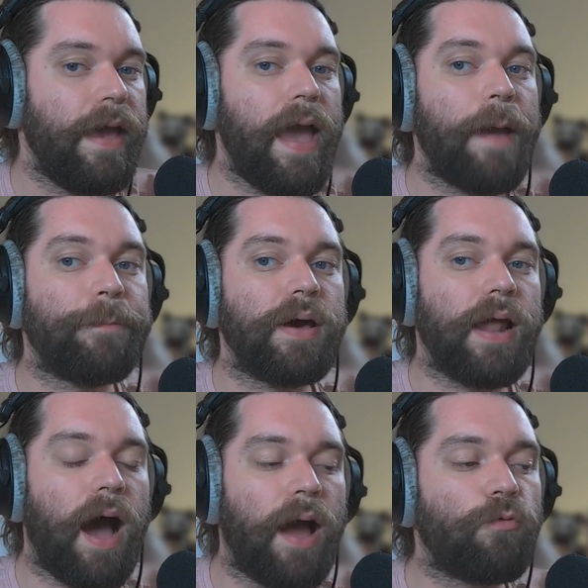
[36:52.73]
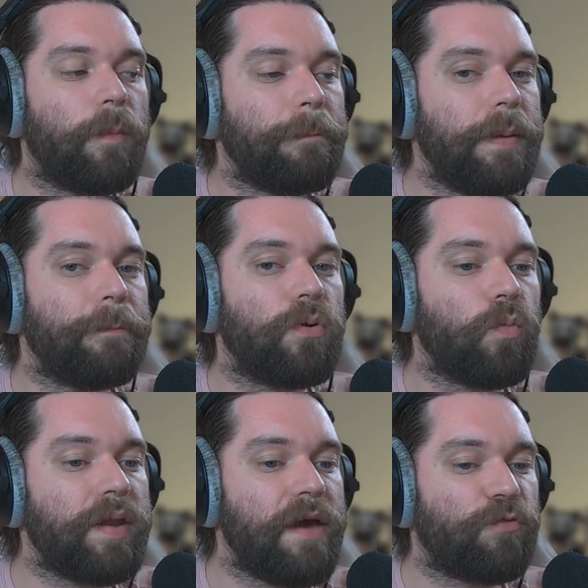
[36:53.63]
But I remember
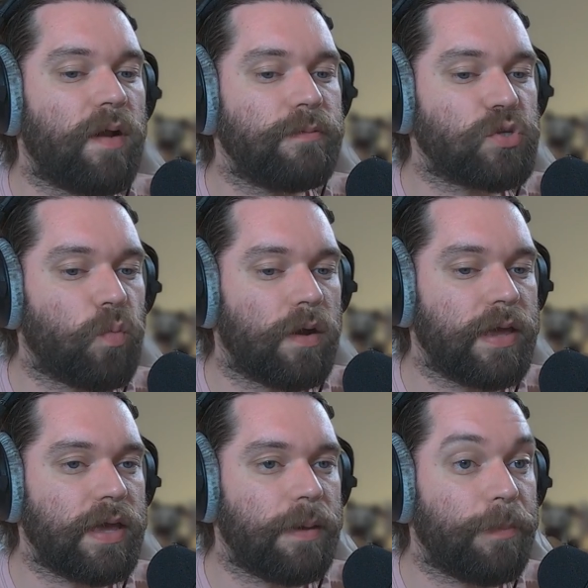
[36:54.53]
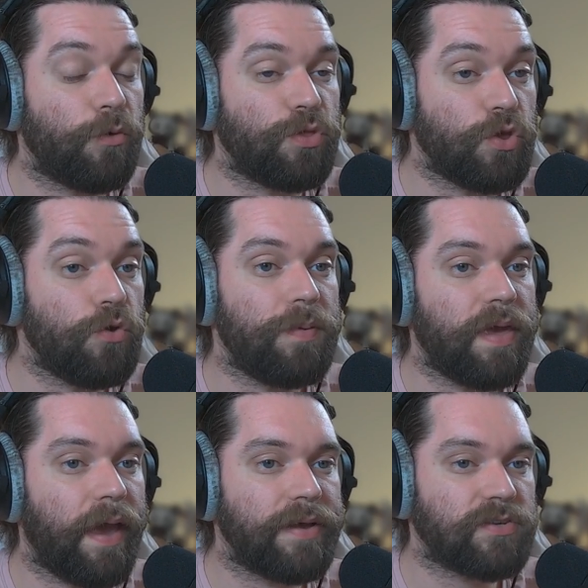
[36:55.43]
whenever I was working at both
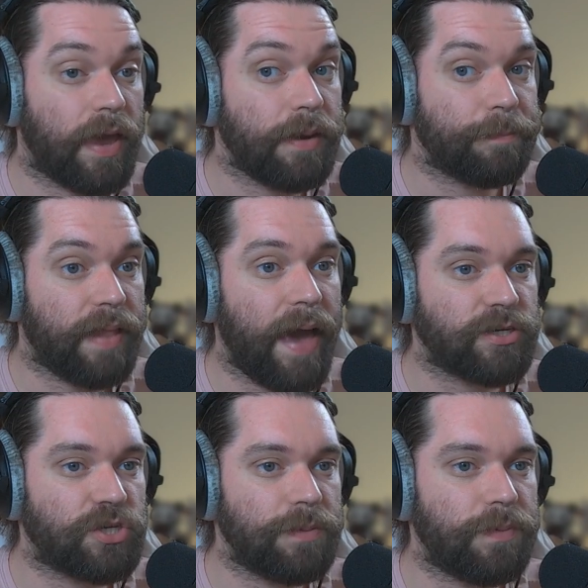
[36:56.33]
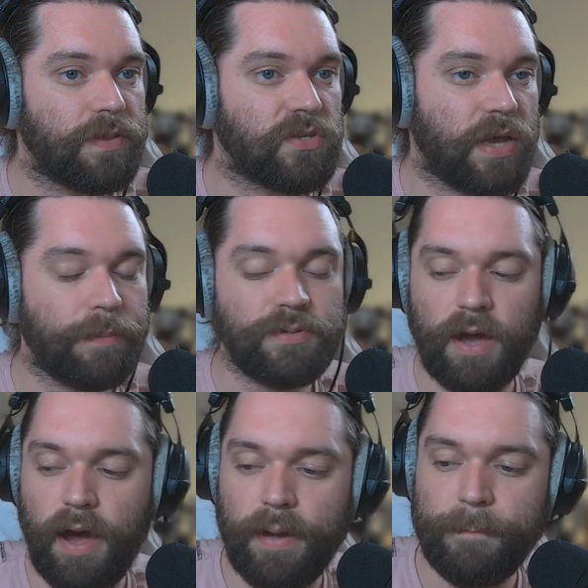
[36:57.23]
UPS and Black Sheep at the same
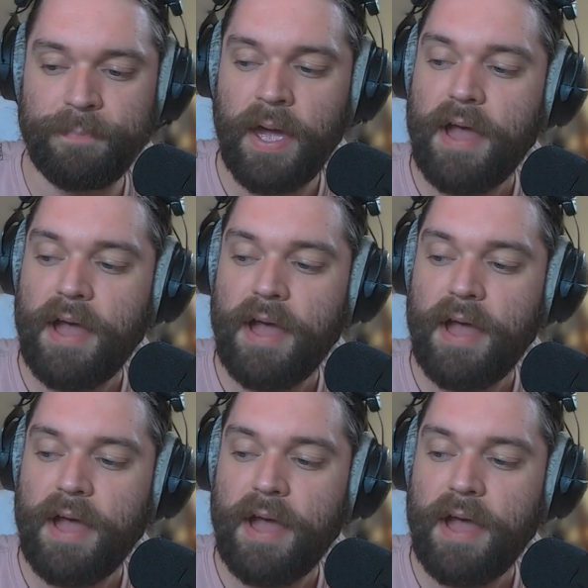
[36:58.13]
time,